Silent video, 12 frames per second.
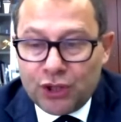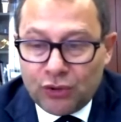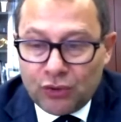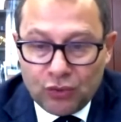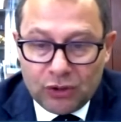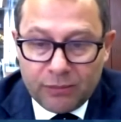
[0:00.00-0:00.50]

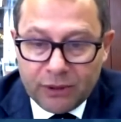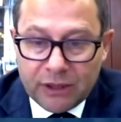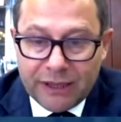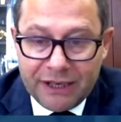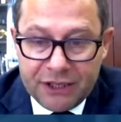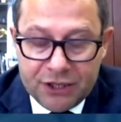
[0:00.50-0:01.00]
So that
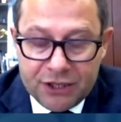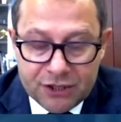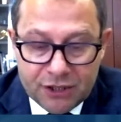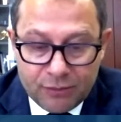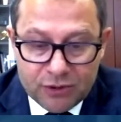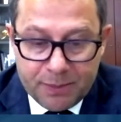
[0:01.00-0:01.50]
is
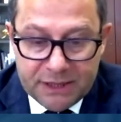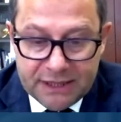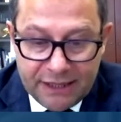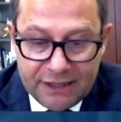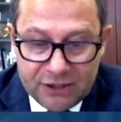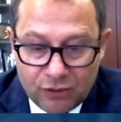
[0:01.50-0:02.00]
why it
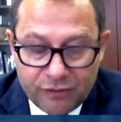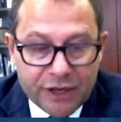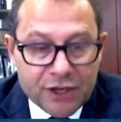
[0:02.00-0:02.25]
was very